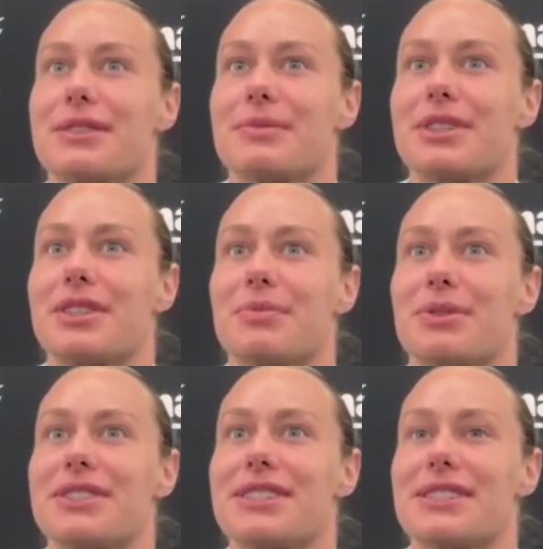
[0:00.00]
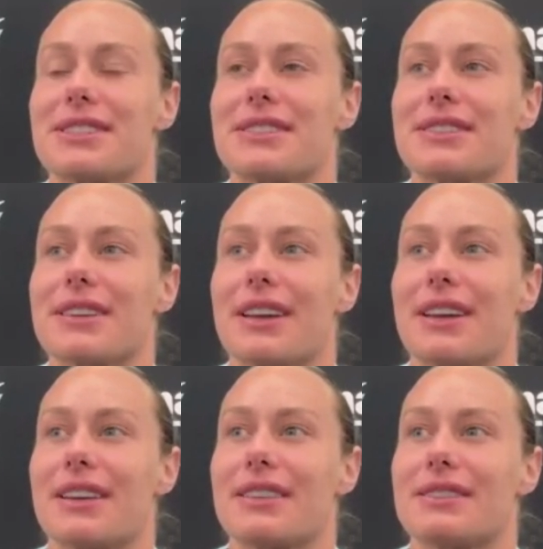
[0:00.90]
in the preseason,
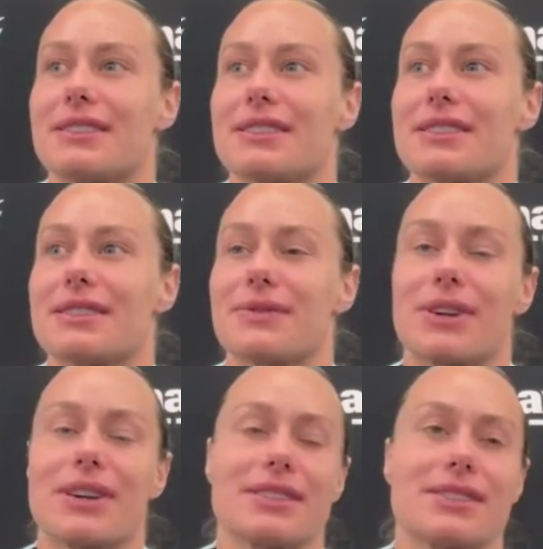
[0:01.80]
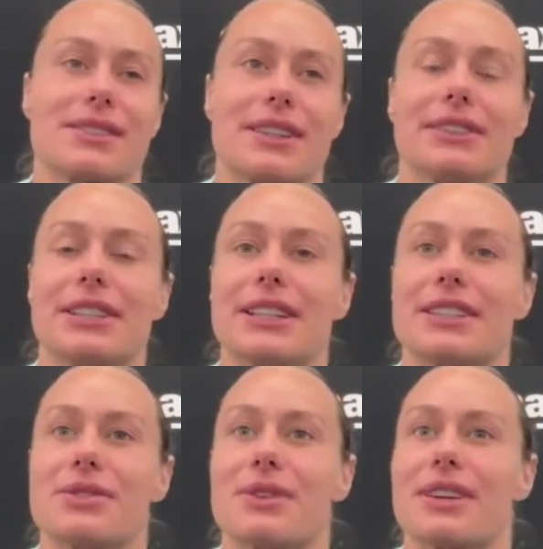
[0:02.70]
and for us, like leading
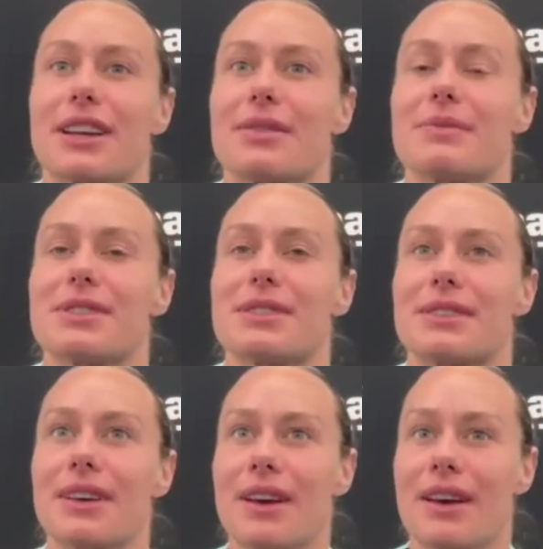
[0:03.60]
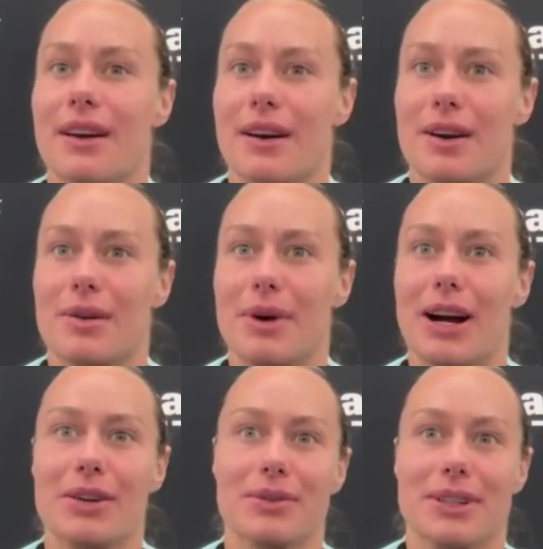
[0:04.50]
into our games. And
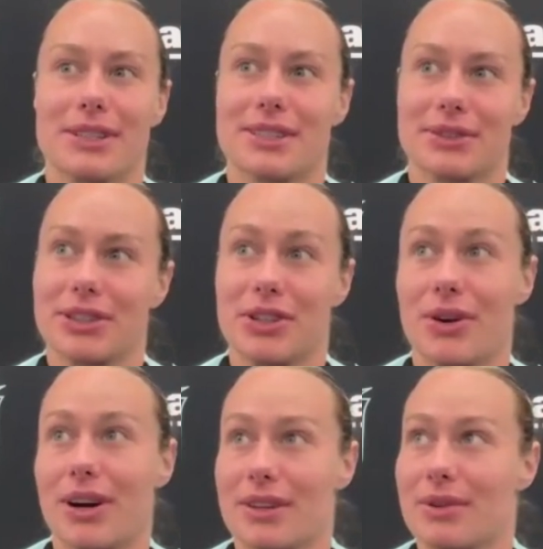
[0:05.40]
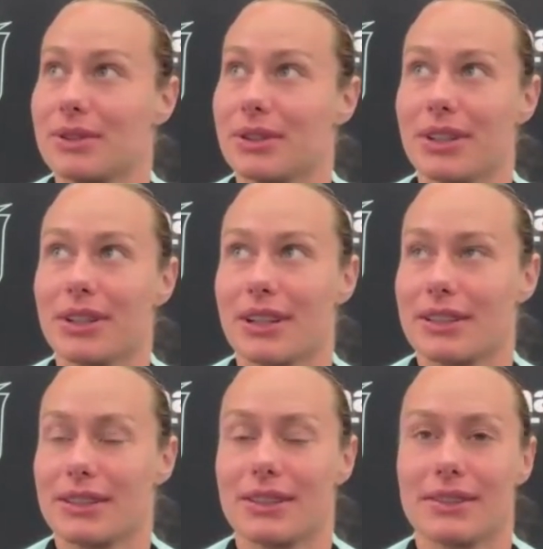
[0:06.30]
I don't necessarily know how that would look.
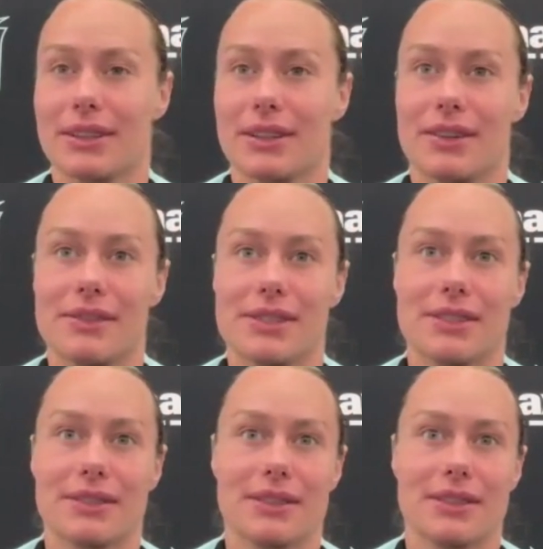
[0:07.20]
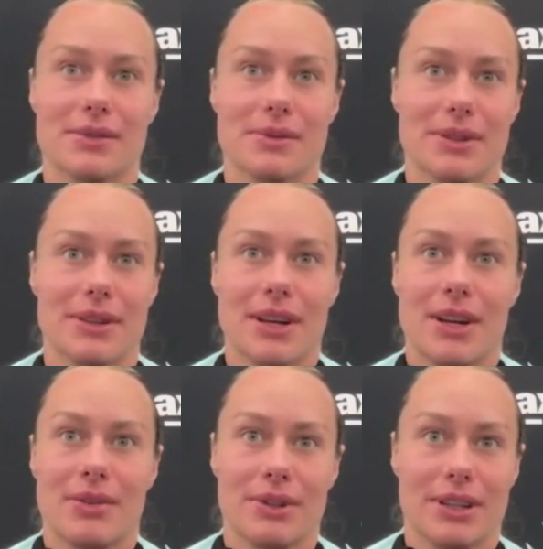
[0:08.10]
I think like obviously the leagues would
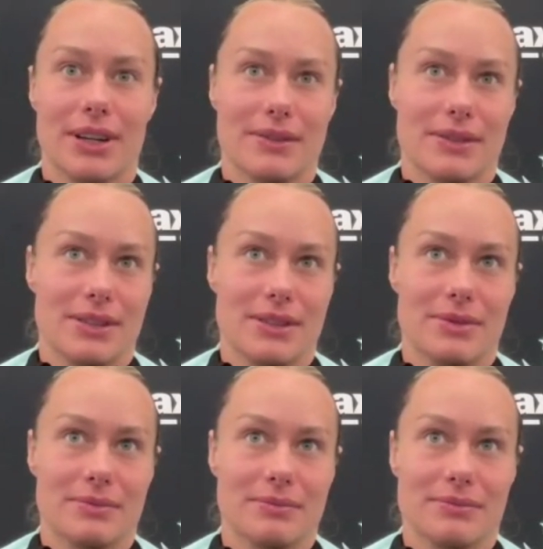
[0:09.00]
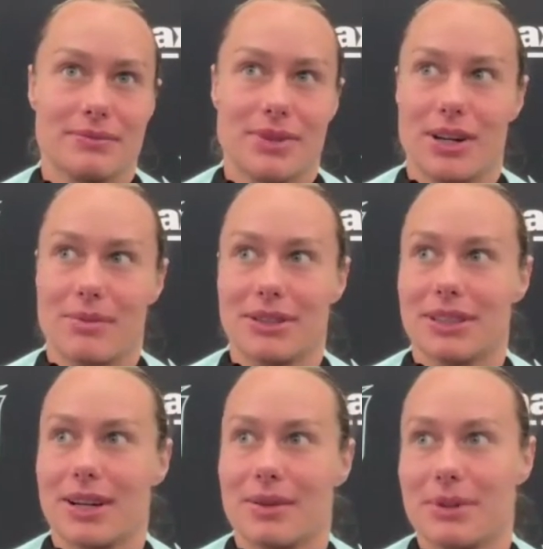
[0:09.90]
really have to talk about
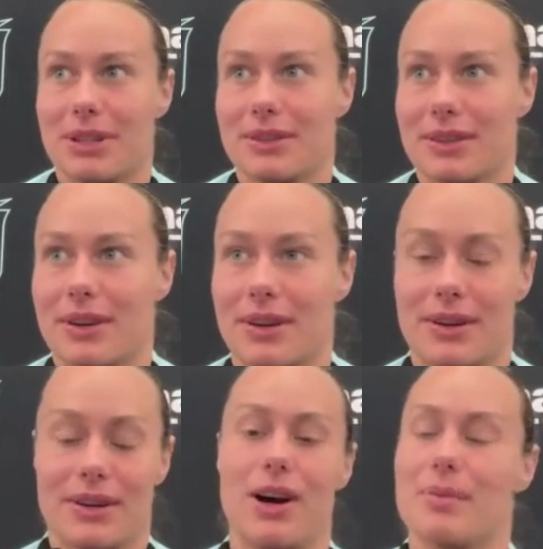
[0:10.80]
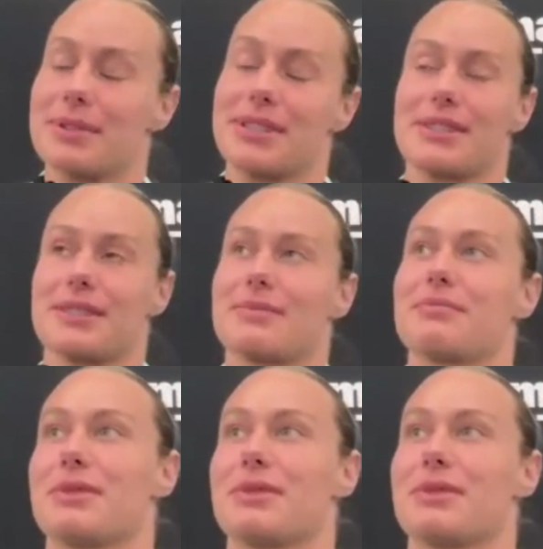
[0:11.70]
that being opposite,